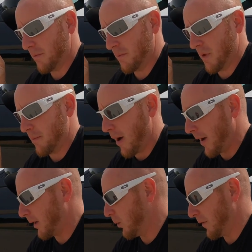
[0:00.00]

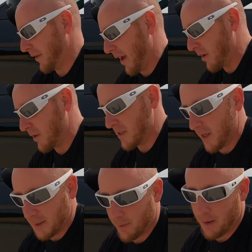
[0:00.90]
combining with the headers and
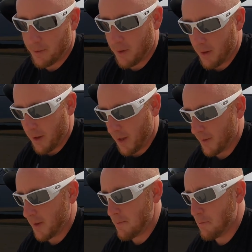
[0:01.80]
X-pipe
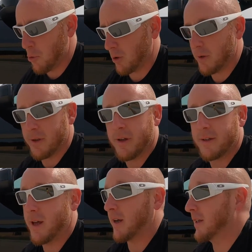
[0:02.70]
and the Borla
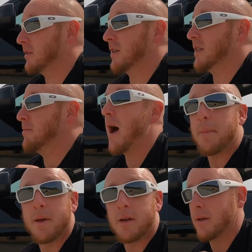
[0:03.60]
Attack exhaust. In my
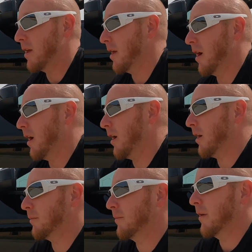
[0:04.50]
opinion,
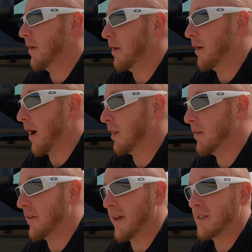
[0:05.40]
I
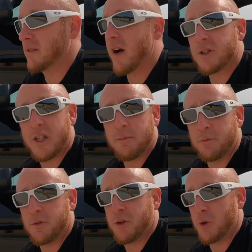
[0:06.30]
love it. It's not cheap
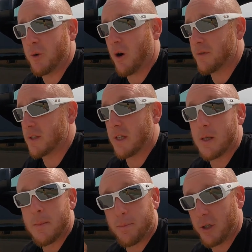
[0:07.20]
to obviously
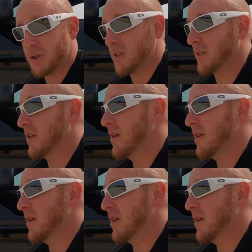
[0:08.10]
purchase